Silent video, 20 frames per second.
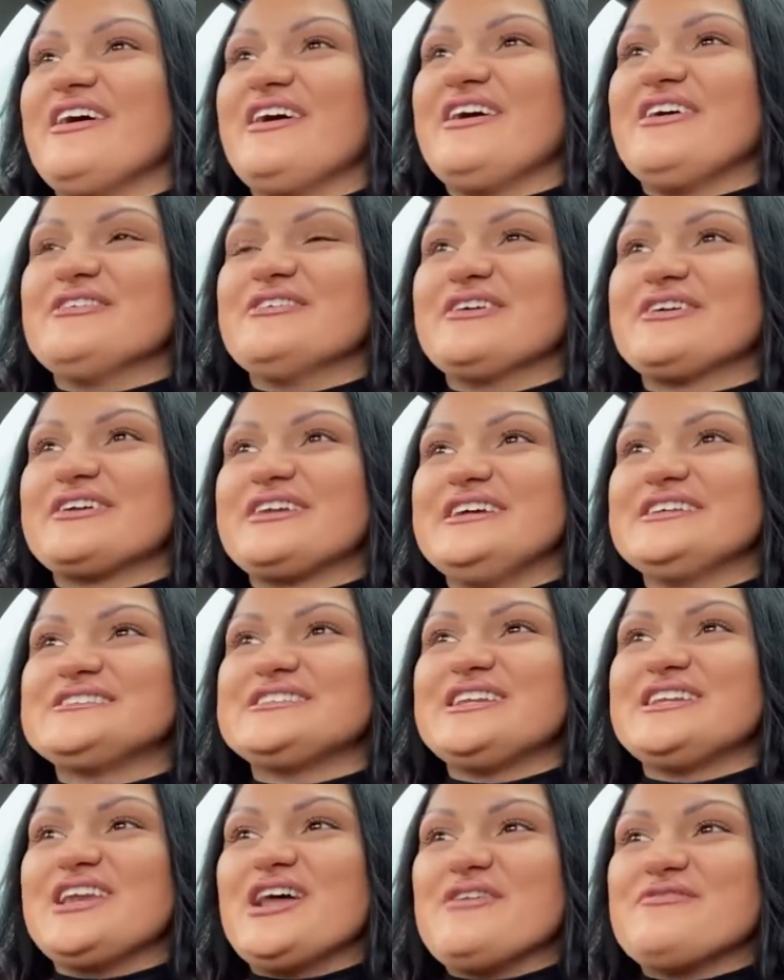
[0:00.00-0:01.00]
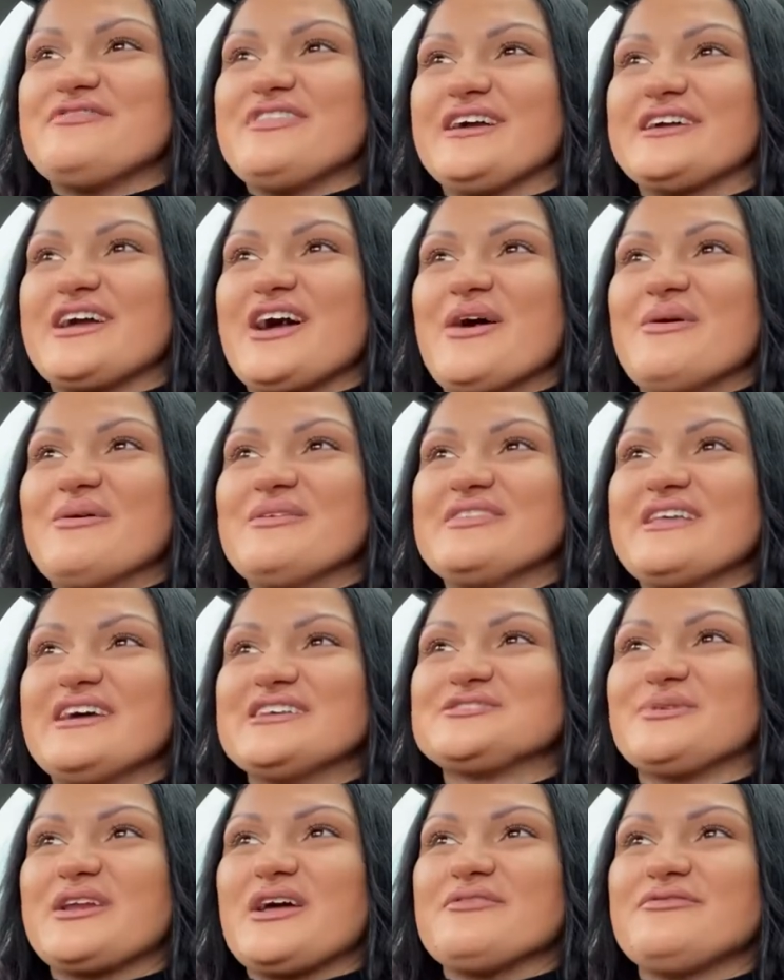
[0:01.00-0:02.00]
oh my god I used to love that girl and
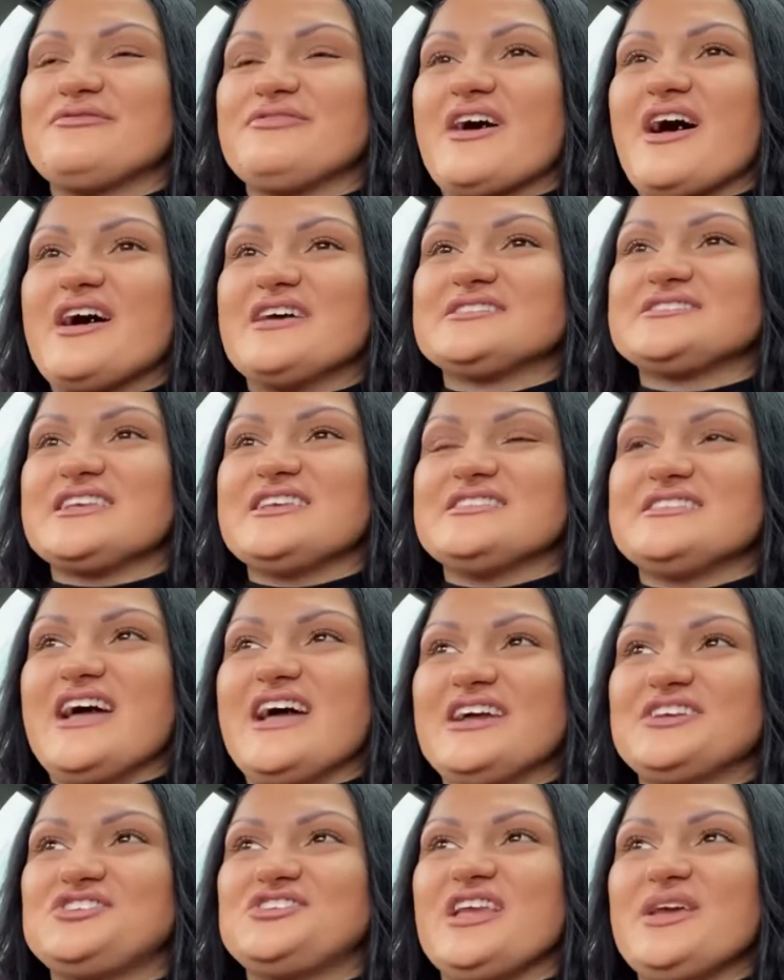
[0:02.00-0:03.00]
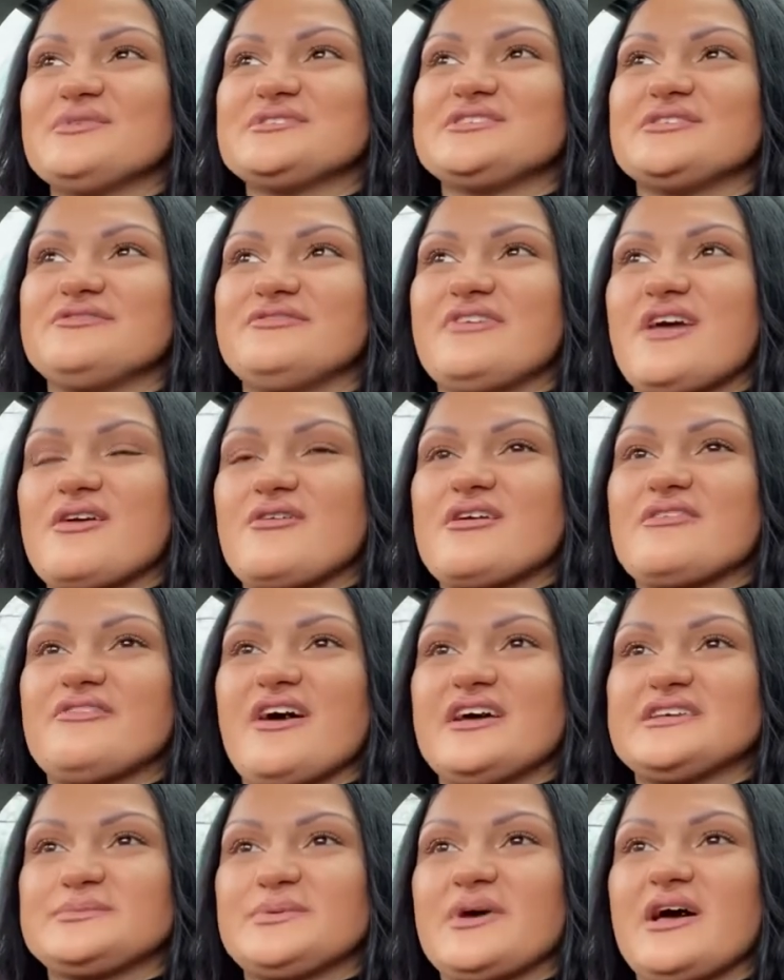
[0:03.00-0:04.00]
that's when I first that she was the very
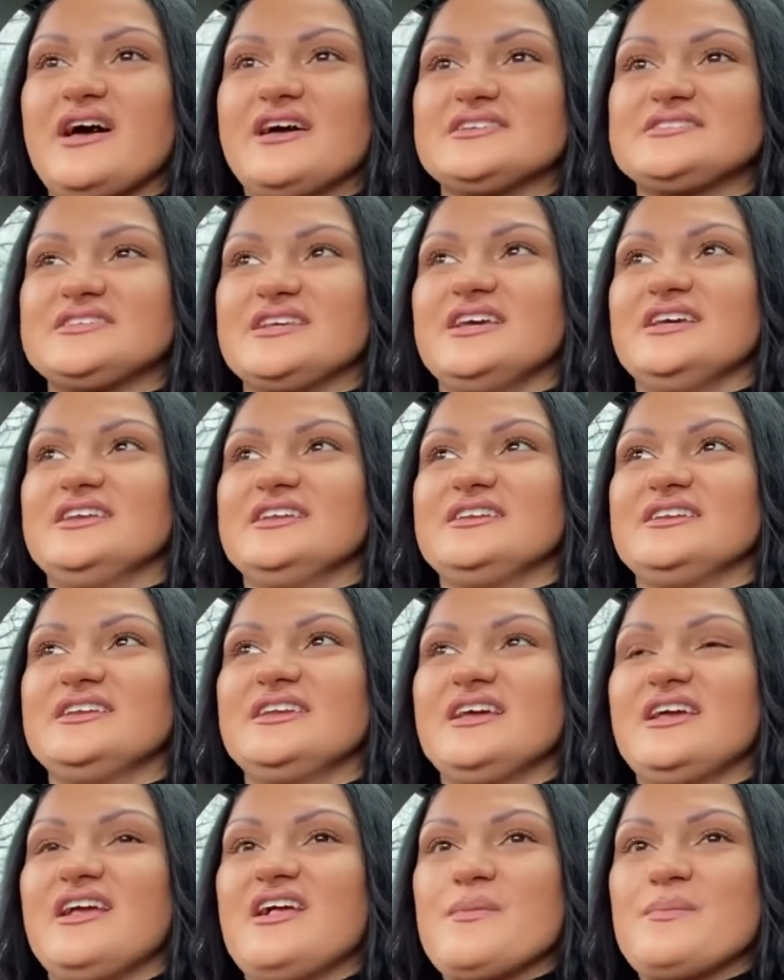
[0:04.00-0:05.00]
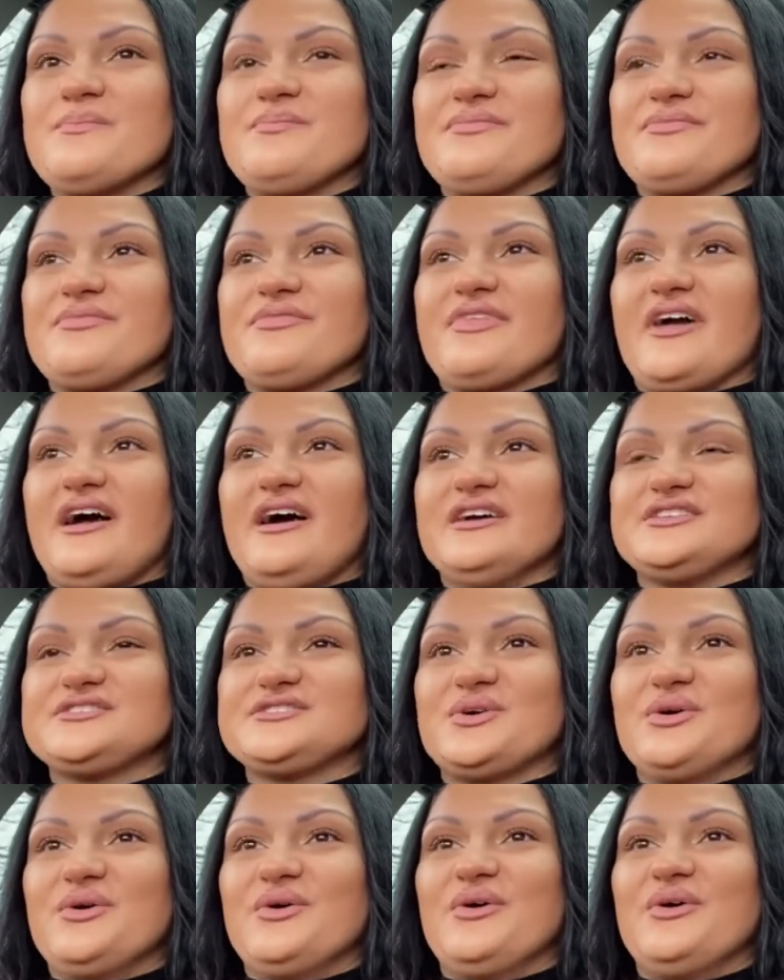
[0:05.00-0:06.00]
first person that I
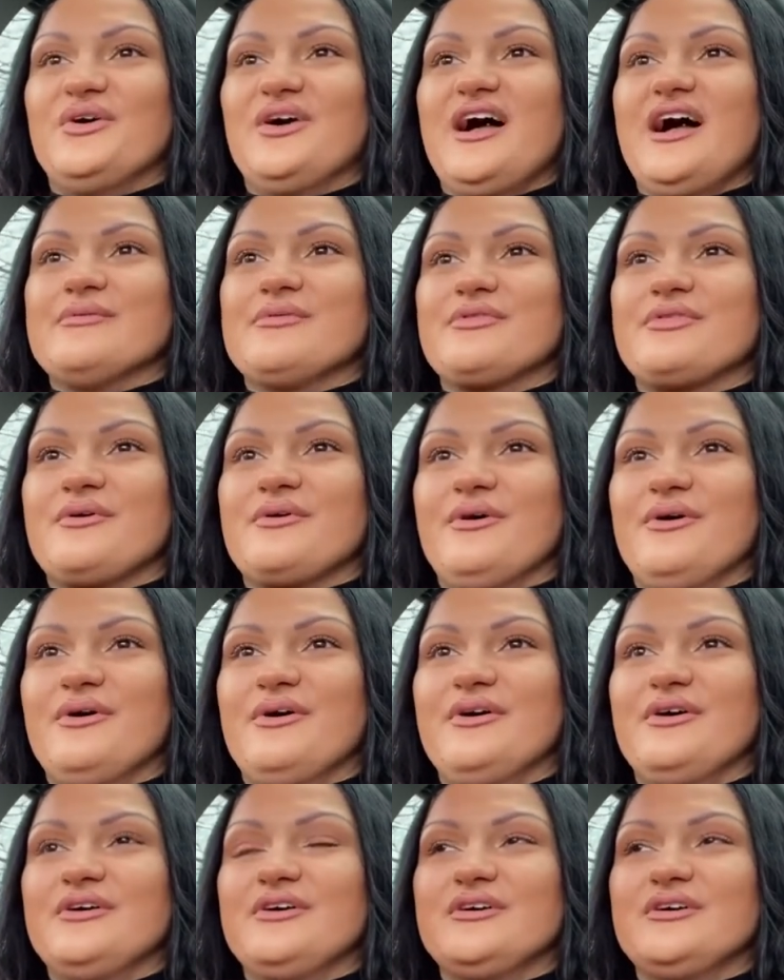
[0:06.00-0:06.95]
saw and thought